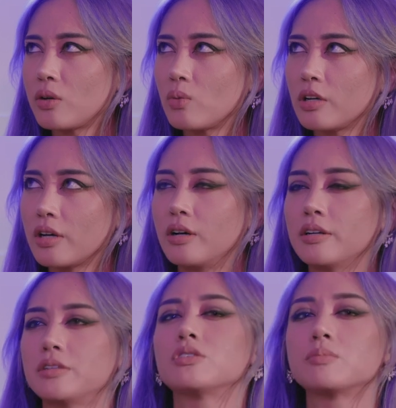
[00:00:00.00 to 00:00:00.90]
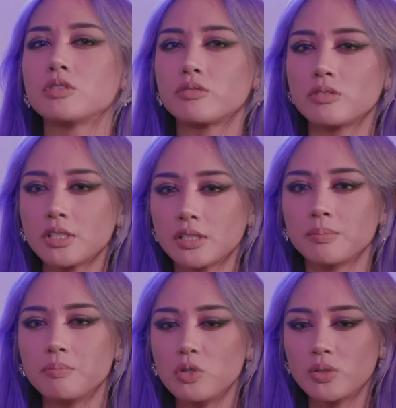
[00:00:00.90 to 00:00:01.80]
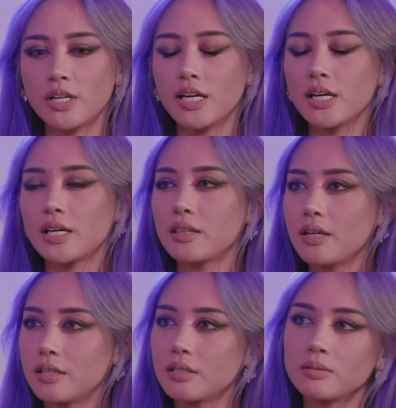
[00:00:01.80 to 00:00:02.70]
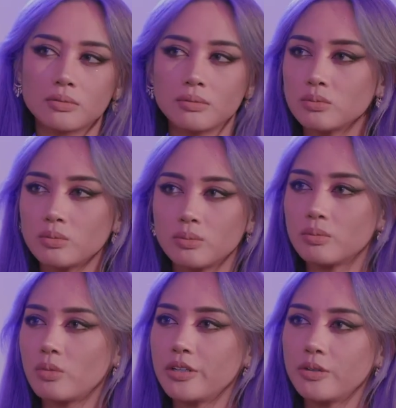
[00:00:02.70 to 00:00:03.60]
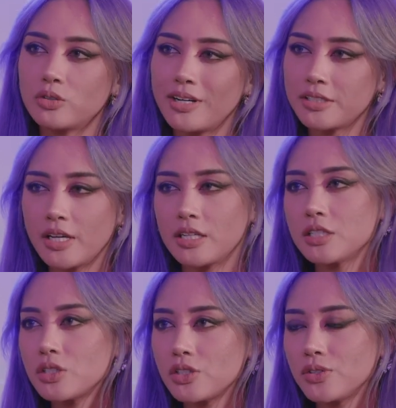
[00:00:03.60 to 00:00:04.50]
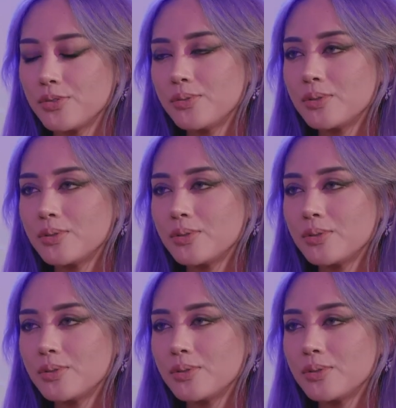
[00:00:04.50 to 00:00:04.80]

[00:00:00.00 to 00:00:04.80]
working on in terms of, like, music, and then what are you trying to get into?